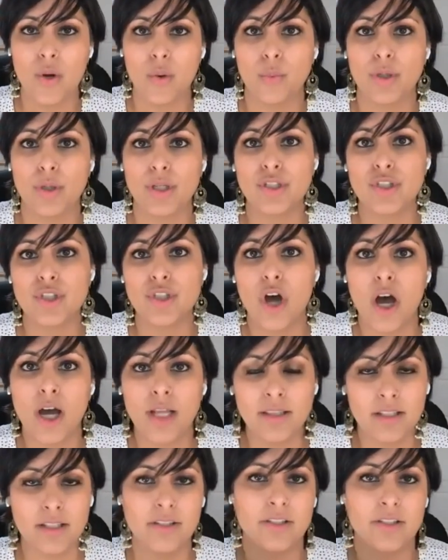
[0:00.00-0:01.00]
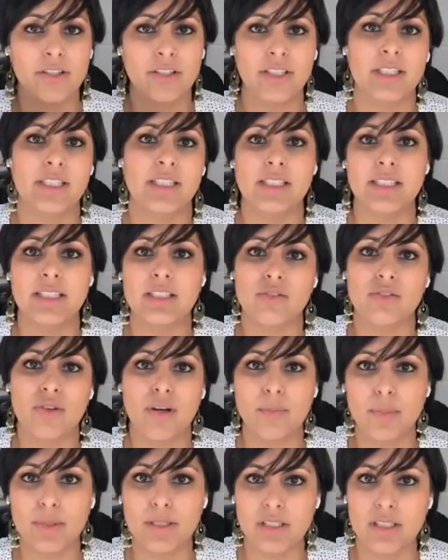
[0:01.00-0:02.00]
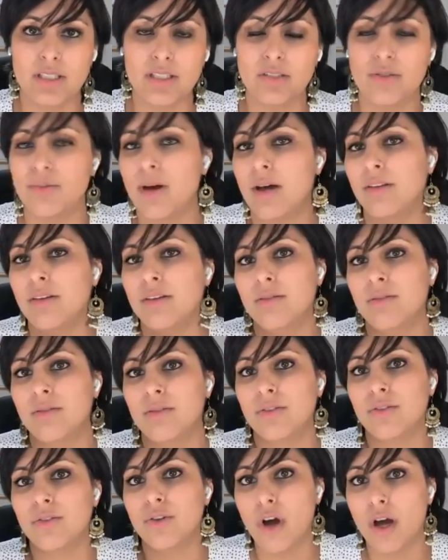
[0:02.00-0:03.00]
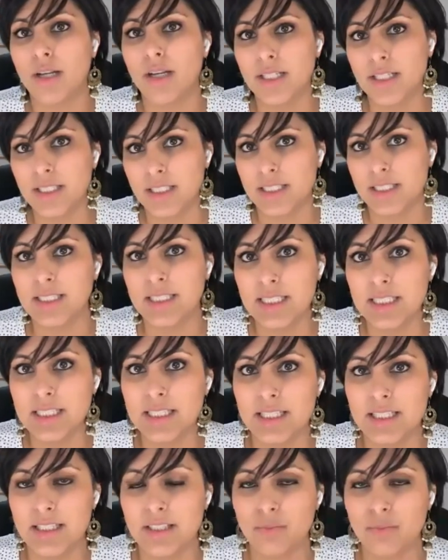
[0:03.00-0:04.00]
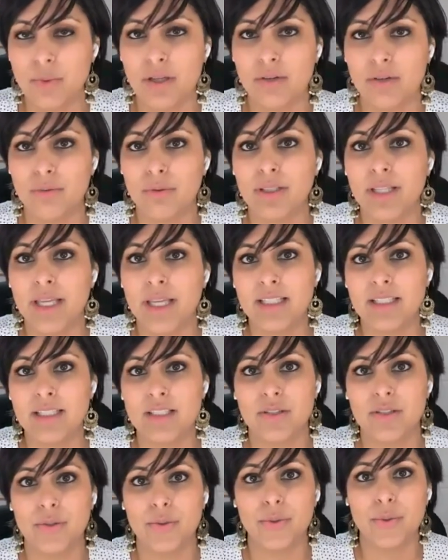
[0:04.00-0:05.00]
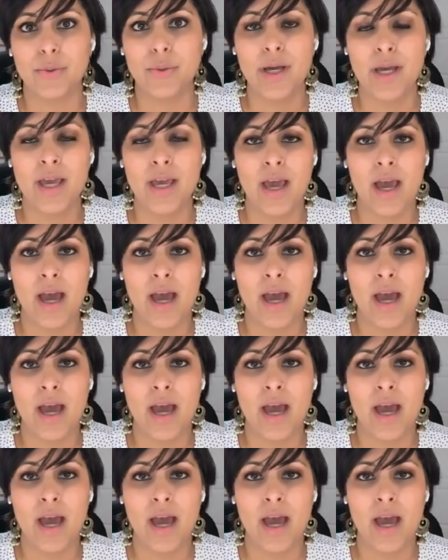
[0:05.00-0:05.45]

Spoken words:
we're taught that there's these discrepancies around chronic diseases when it relates to